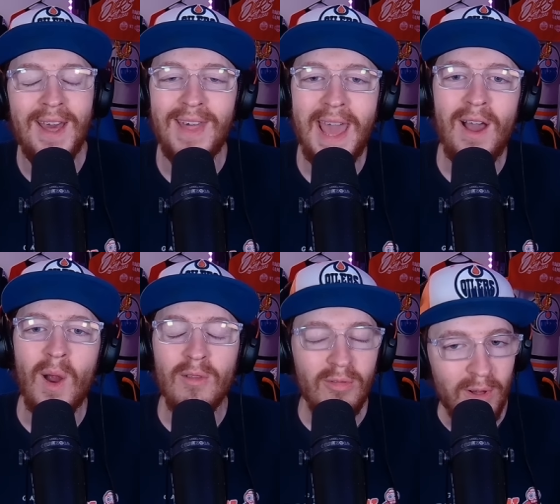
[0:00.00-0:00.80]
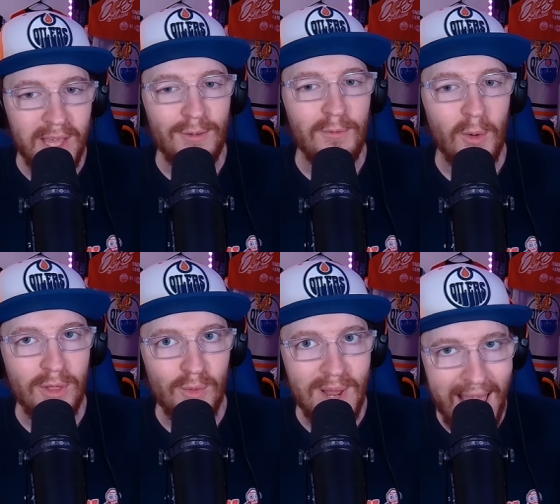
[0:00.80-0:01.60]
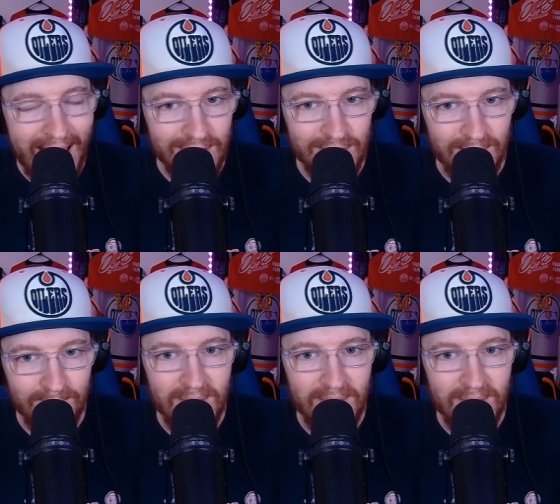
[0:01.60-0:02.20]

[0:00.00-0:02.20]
They are looking for the reaction.